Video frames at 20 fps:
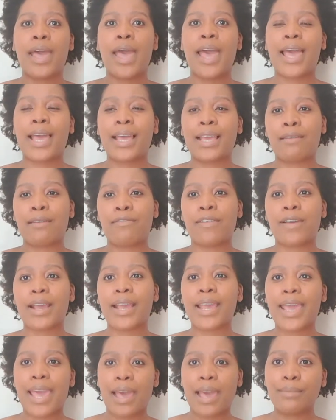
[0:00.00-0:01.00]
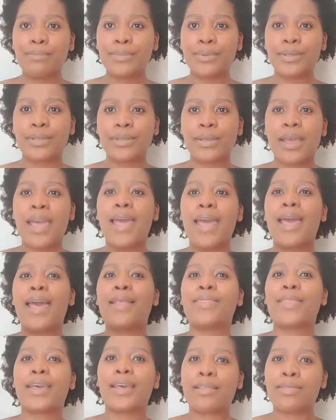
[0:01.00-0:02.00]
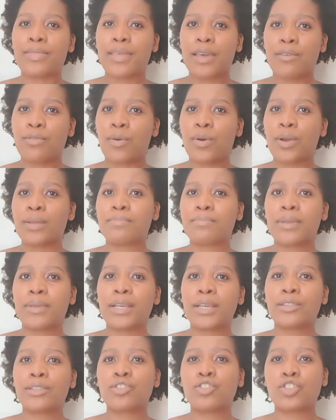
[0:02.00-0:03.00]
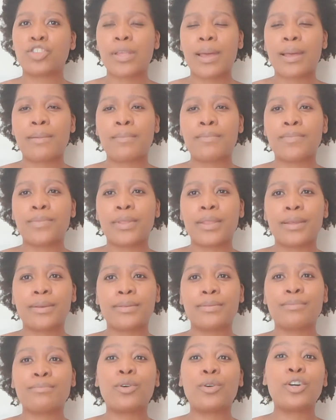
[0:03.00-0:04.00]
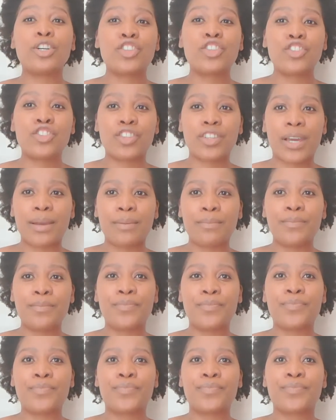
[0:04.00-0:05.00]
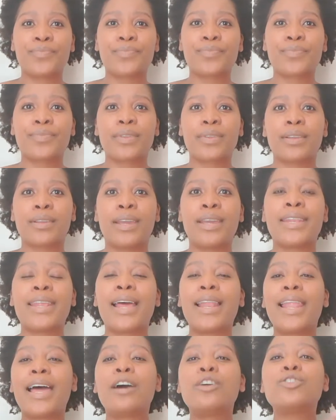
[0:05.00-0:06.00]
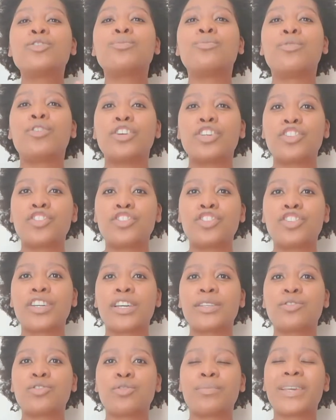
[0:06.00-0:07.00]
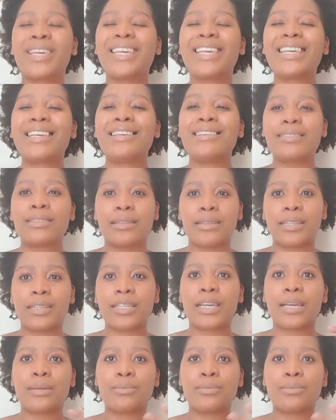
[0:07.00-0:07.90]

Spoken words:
have gaps, and then therefore it means moisture. It allows moisture to be easily